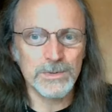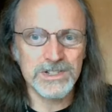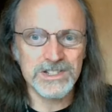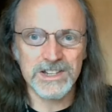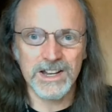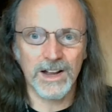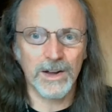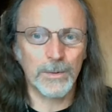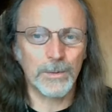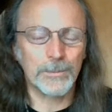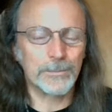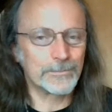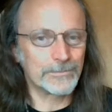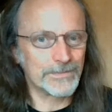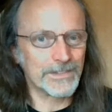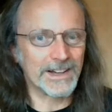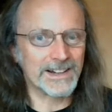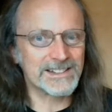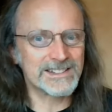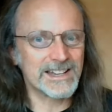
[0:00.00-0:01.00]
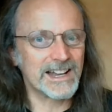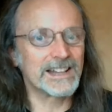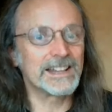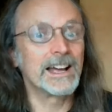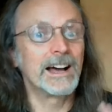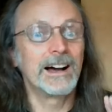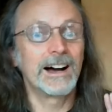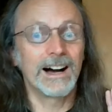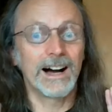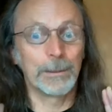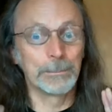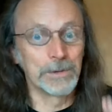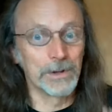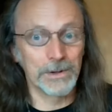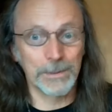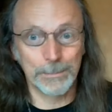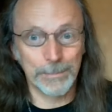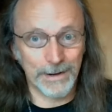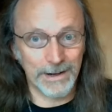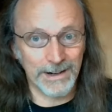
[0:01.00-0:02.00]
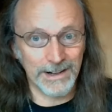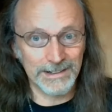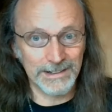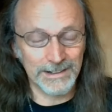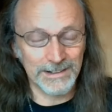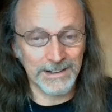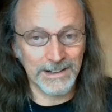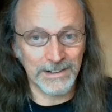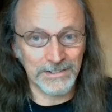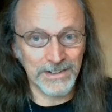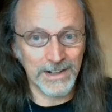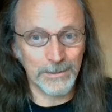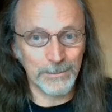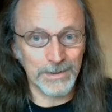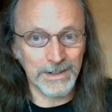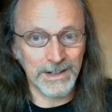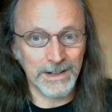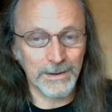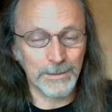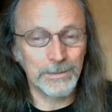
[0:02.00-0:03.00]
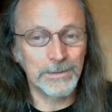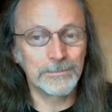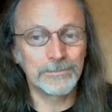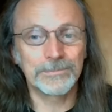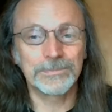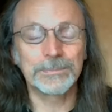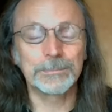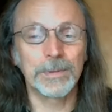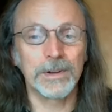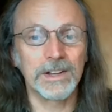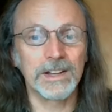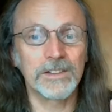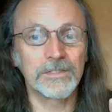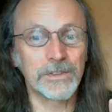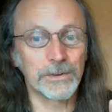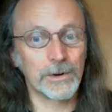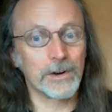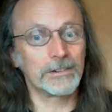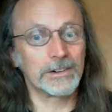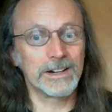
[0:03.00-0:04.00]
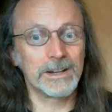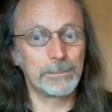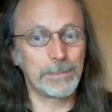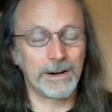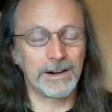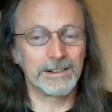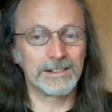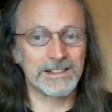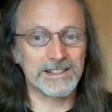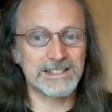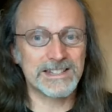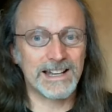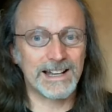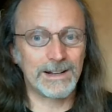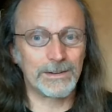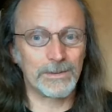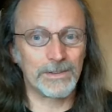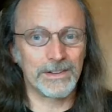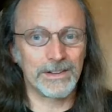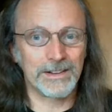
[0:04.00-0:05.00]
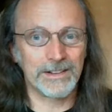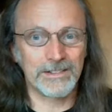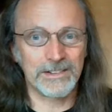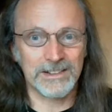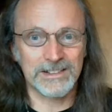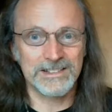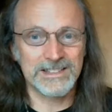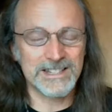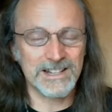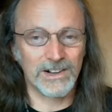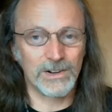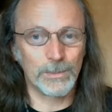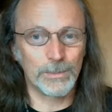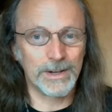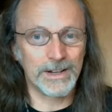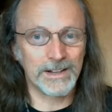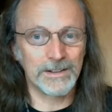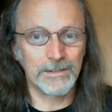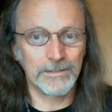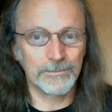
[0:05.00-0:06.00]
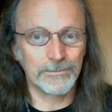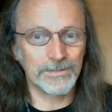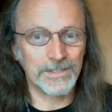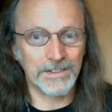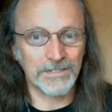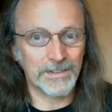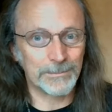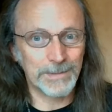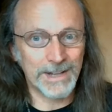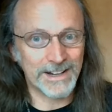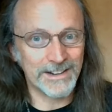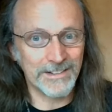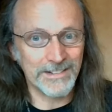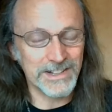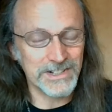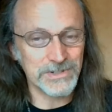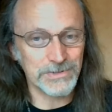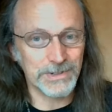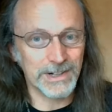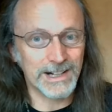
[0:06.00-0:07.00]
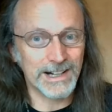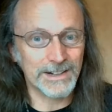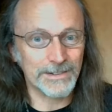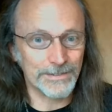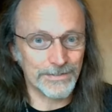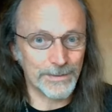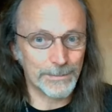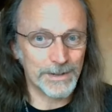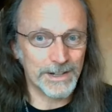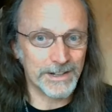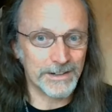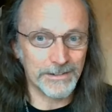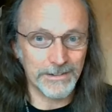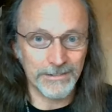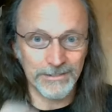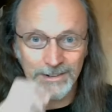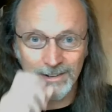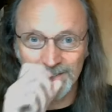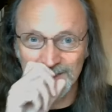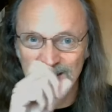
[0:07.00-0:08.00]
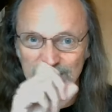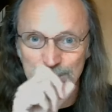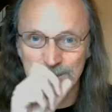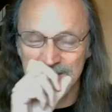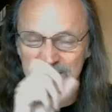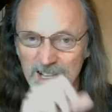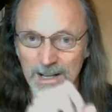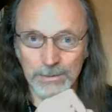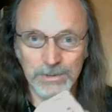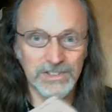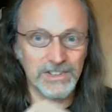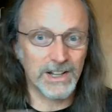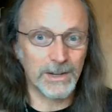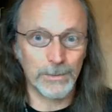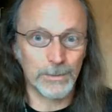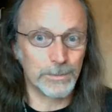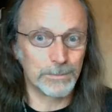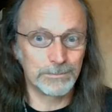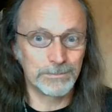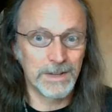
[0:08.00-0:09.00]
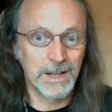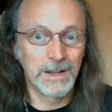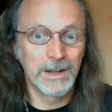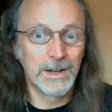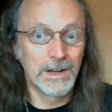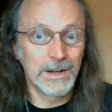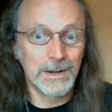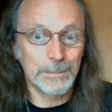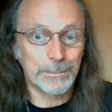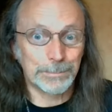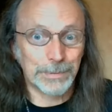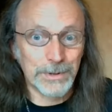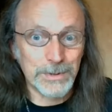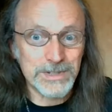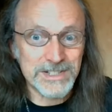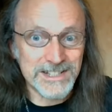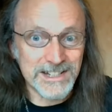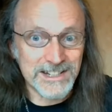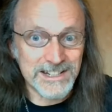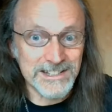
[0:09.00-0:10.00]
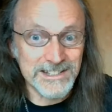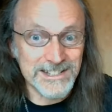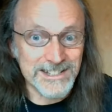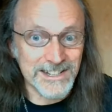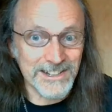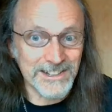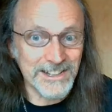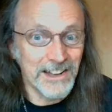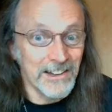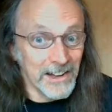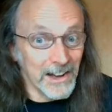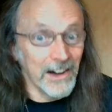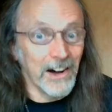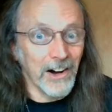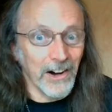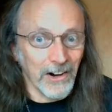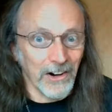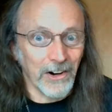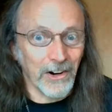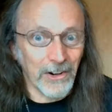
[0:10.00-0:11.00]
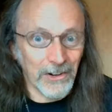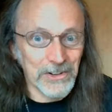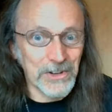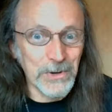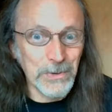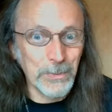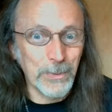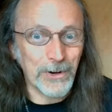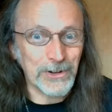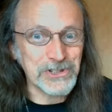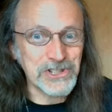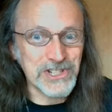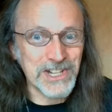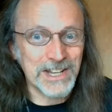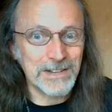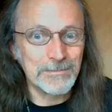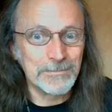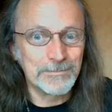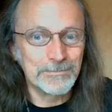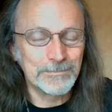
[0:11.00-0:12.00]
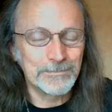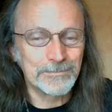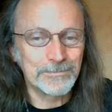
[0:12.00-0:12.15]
So, like I say, I'm not a pilot, I don't know, but if there are any pilots out there that can tell me if I'm getting this right, if I'm getting it wrong, let me know. So, Bruce Dickinson, are you watching?